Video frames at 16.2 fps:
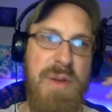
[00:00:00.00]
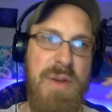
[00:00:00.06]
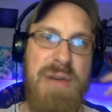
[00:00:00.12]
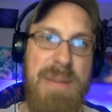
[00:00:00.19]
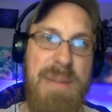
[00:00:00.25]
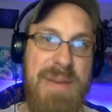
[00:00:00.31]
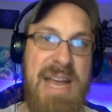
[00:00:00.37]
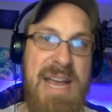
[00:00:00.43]

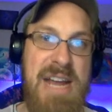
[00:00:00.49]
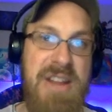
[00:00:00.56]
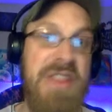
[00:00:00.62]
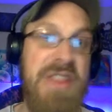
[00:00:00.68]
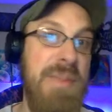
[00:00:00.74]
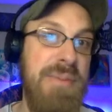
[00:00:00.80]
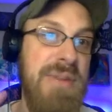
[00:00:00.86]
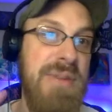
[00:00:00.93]
propaganda
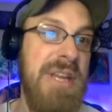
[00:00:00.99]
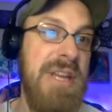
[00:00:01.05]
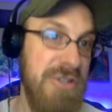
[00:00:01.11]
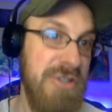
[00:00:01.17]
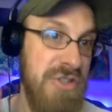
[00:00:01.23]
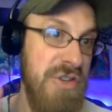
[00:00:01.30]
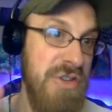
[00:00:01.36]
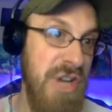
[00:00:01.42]
that the
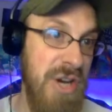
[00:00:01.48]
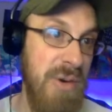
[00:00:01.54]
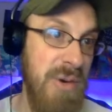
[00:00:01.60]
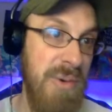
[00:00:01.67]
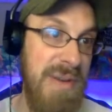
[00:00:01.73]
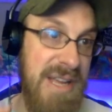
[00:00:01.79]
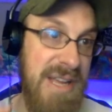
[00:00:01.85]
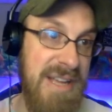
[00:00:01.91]
players
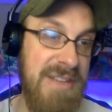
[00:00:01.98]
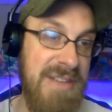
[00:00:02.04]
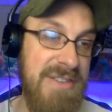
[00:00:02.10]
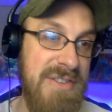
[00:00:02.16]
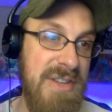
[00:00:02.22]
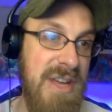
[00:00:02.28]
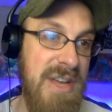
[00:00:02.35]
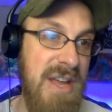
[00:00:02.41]
know is.